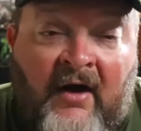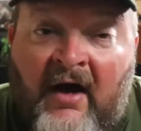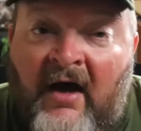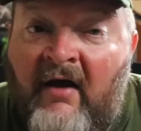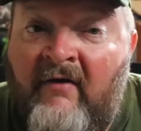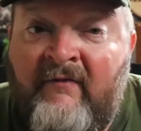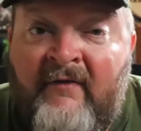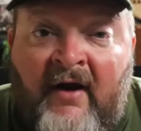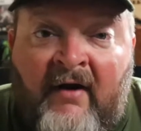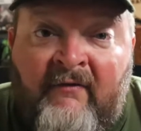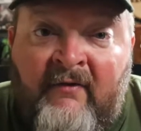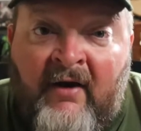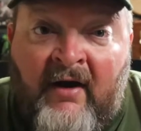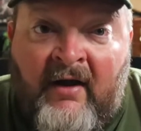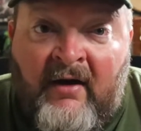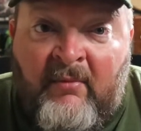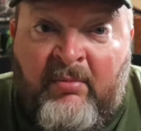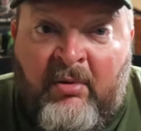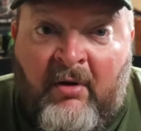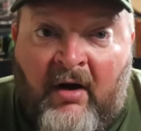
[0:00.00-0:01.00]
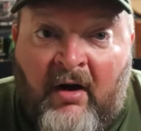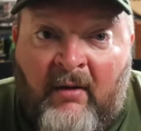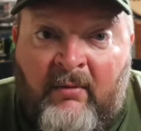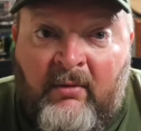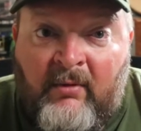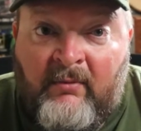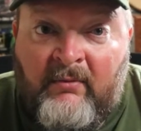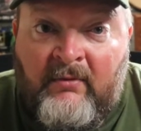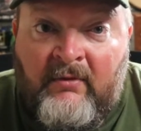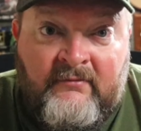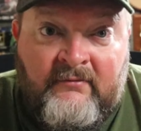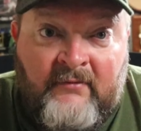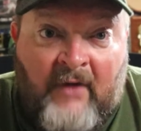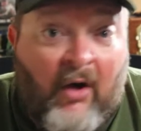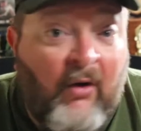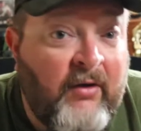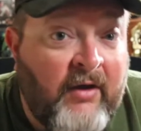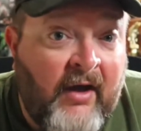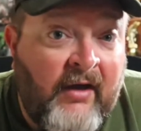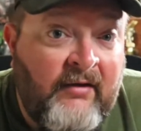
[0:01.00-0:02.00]
I've never had a problem.
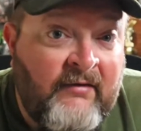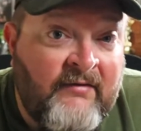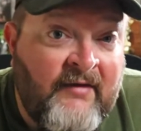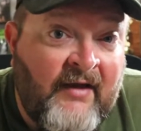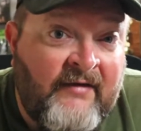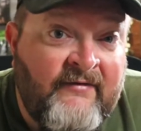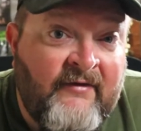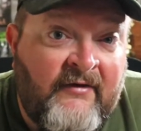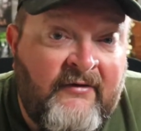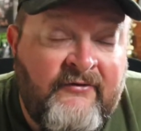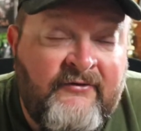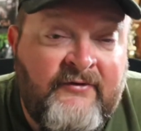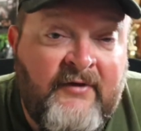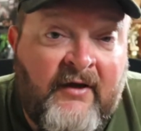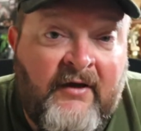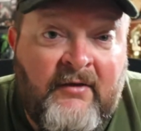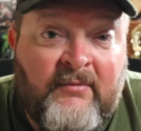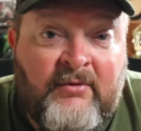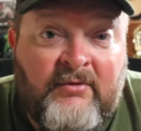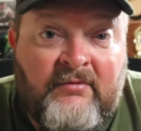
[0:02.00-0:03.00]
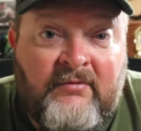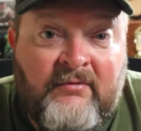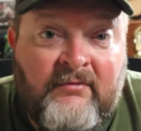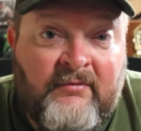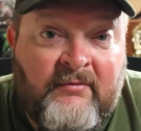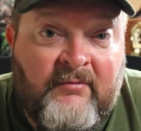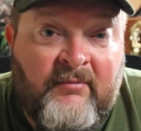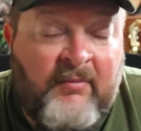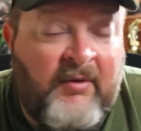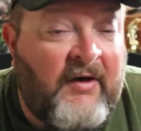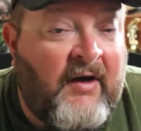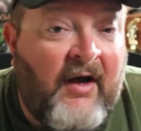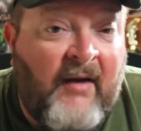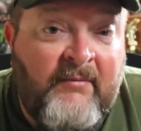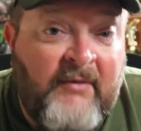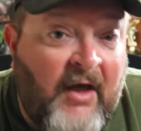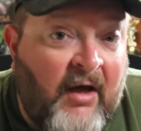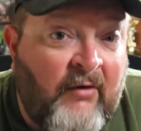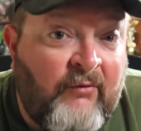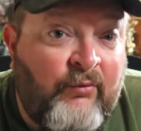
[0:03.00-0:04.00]
Okay, that's understandable, but
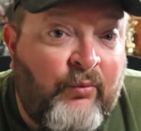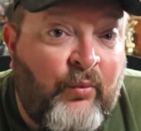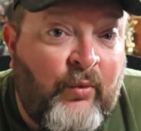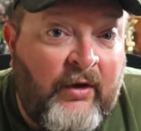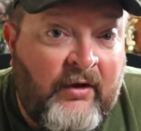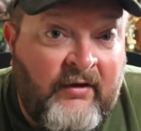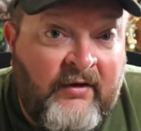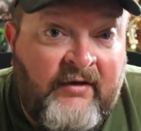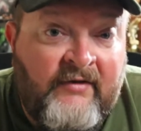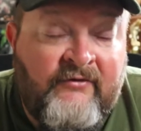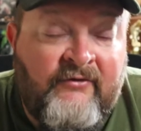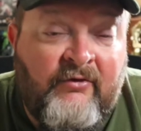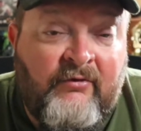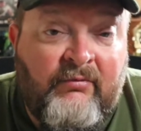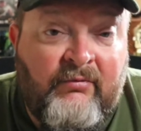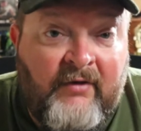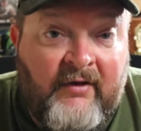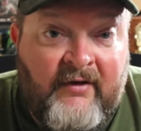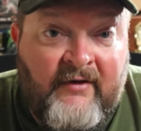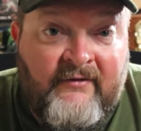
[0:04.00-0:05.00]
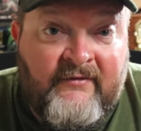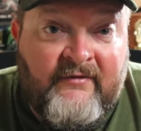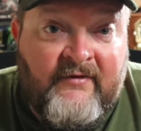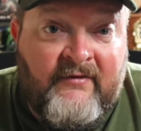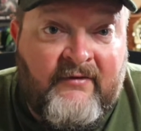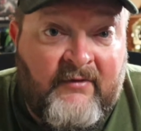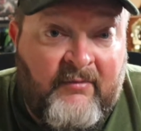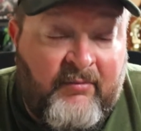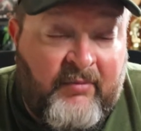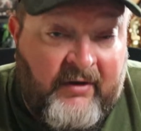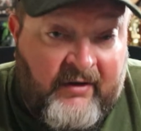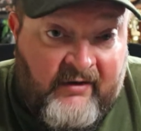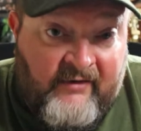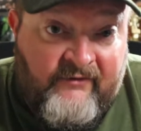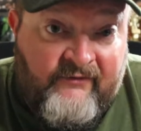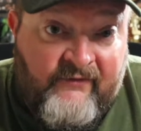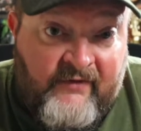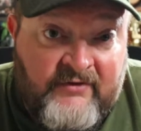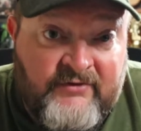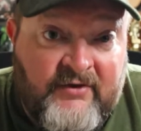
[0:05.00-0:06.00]
I'm not willing to risk the
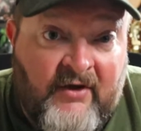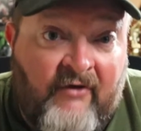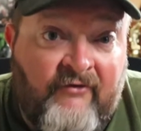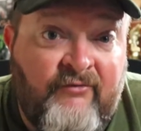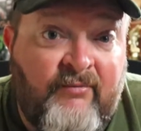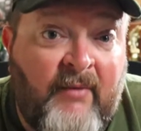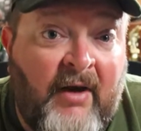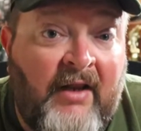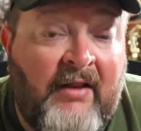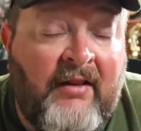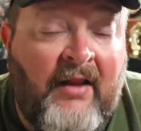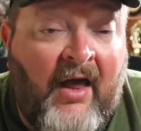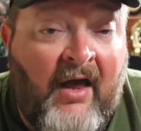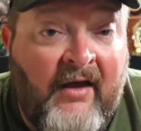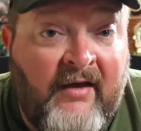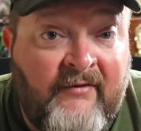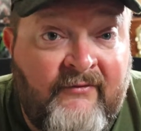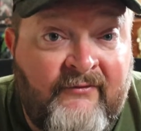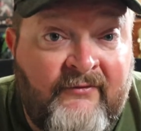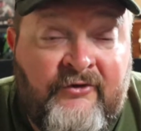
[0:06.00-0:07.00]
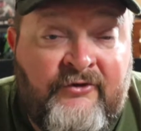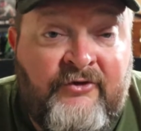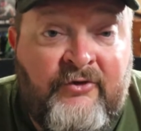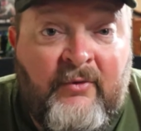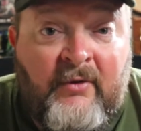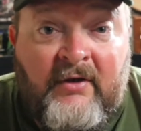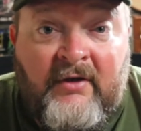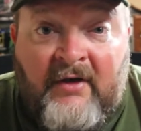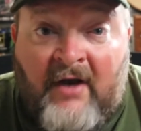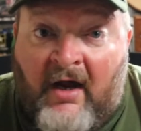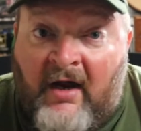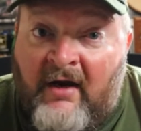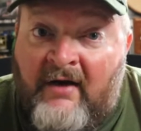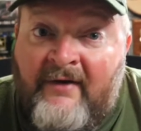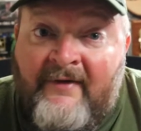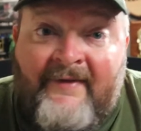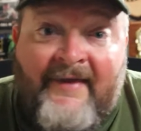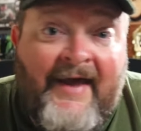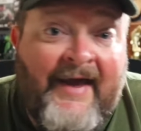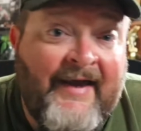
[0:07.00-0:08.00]
biggest fish of my life to a
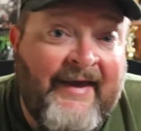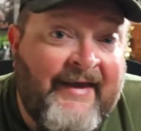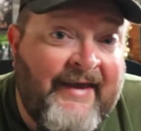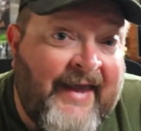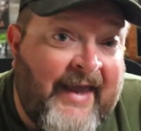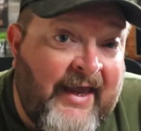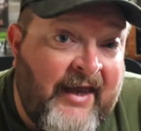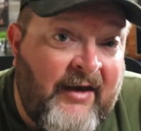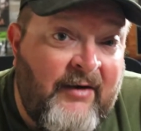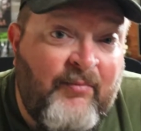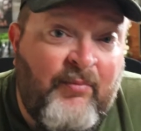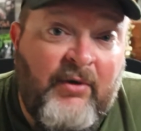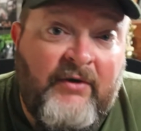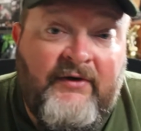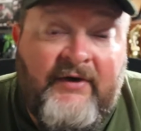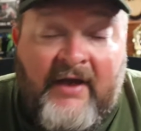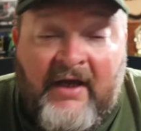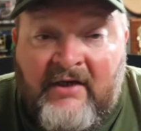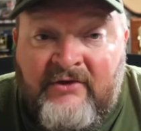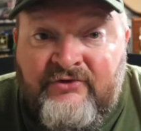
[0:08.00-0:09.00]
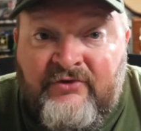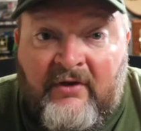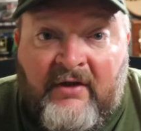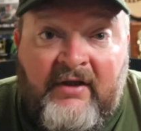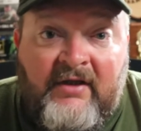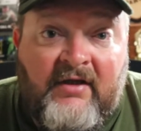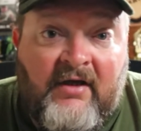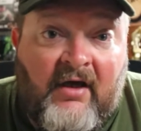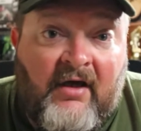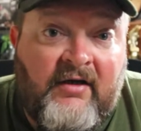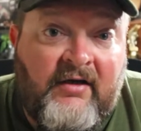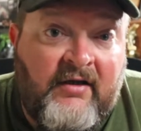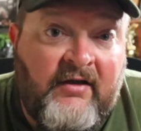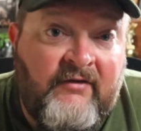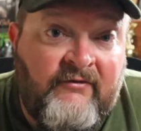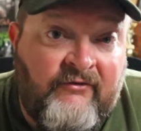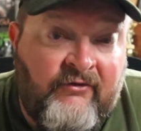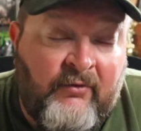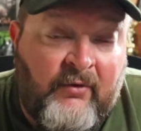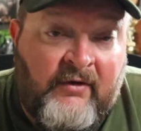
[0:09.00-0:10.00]
knot that can potentially cut
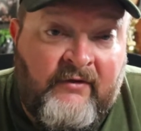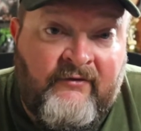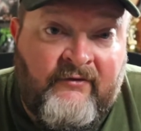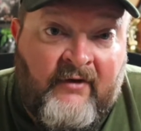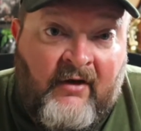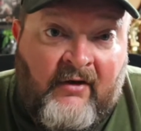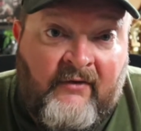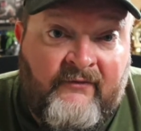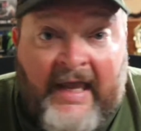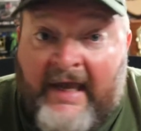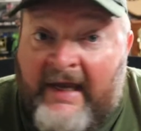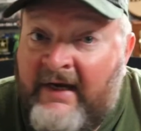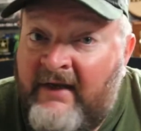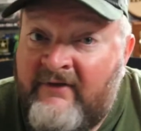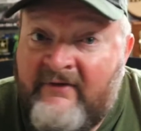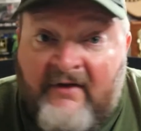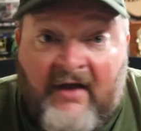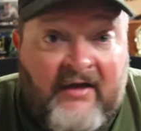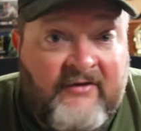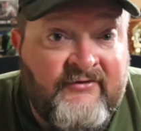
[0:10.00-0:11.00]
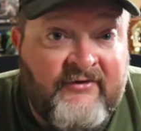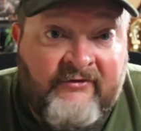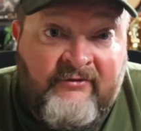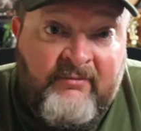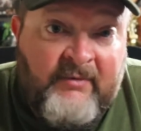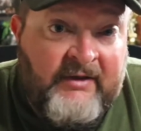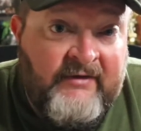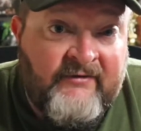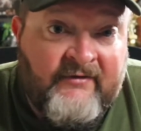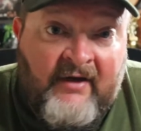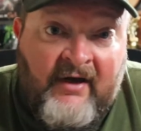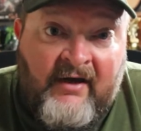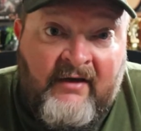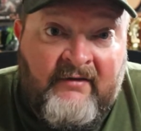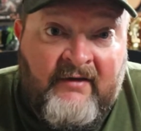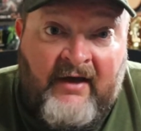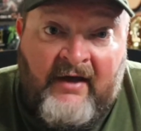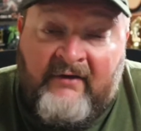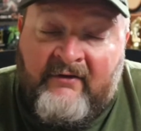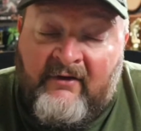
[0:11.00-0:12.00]
into itself. And it's not just me
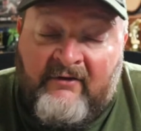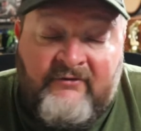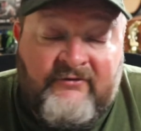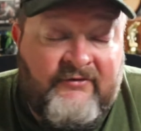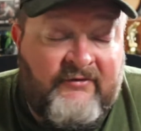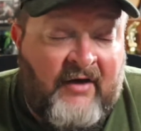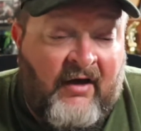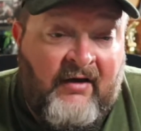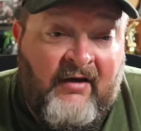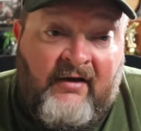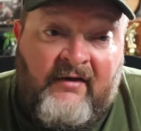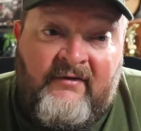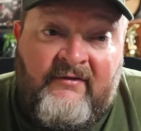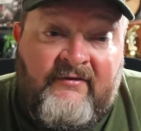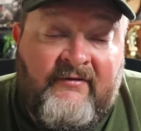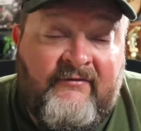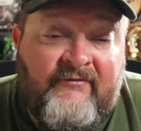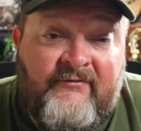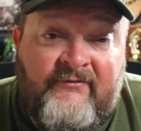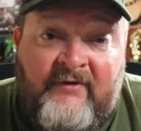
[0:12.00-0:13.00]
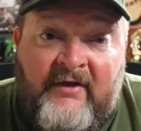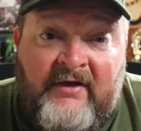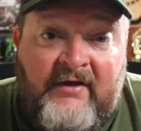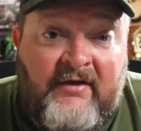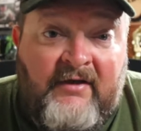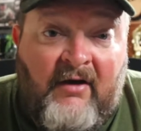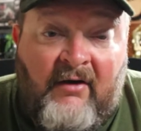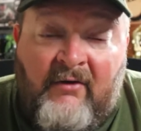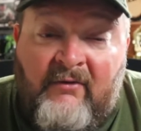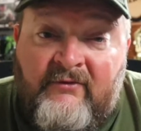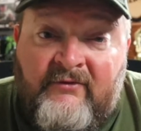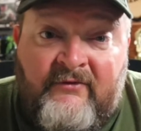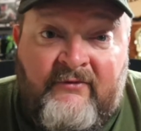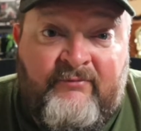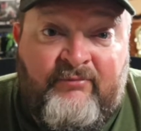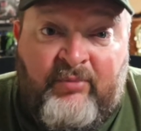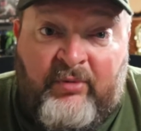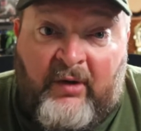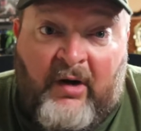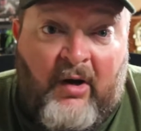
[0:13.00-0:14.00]
saying that, there's tons of videos
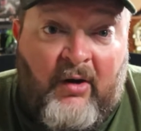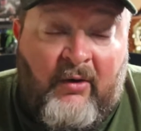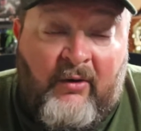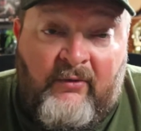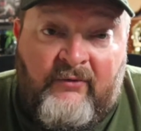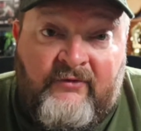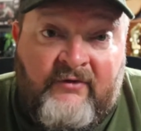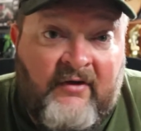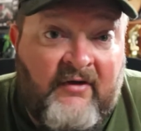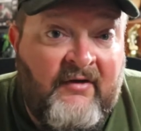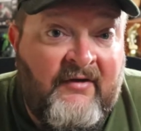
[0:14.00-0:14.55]
of pros